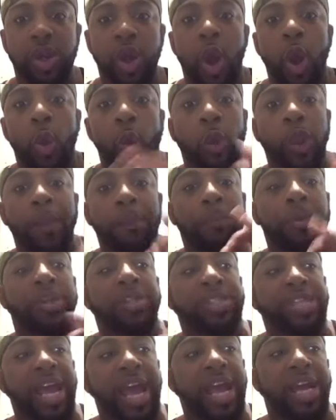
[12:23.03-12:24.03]
we
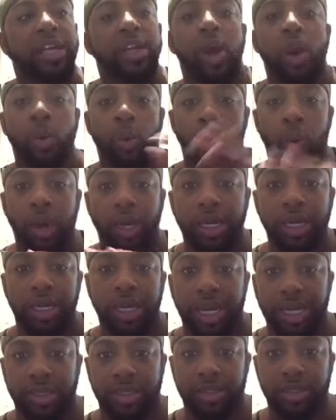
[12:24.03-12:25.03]
protect one
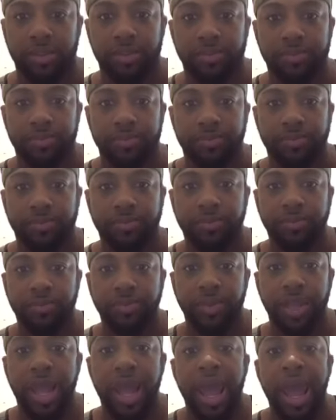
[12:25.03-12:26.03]
another.
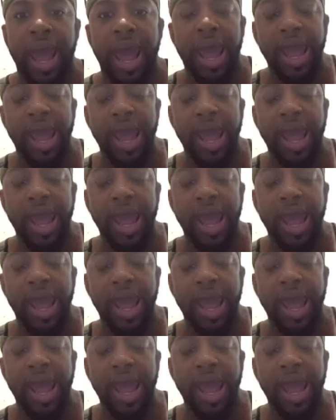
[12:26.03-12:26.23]
Hey,